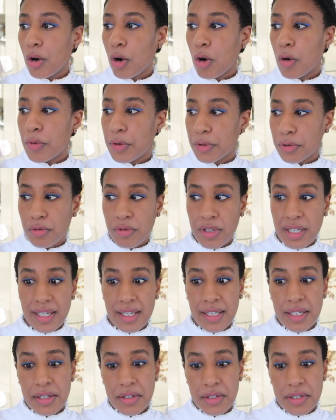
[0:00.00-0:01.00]
over three
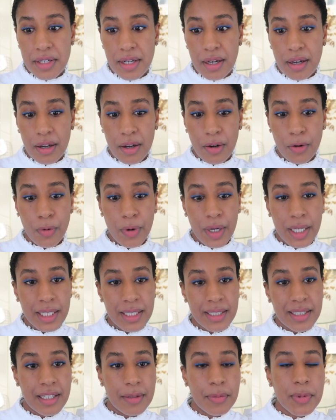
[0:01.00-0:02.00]
years now and
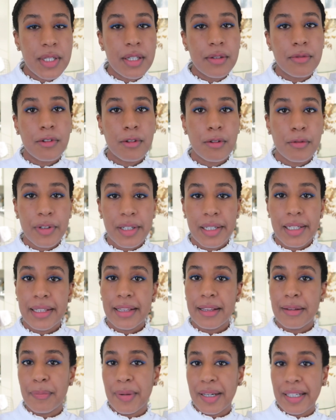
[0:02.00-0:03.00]
it keeps evolving
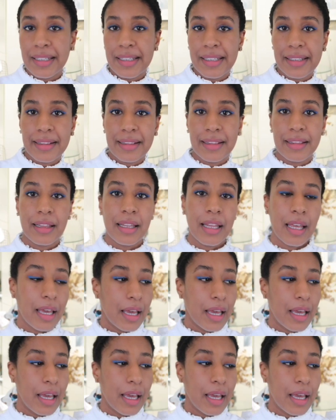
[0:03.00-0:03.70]
little by little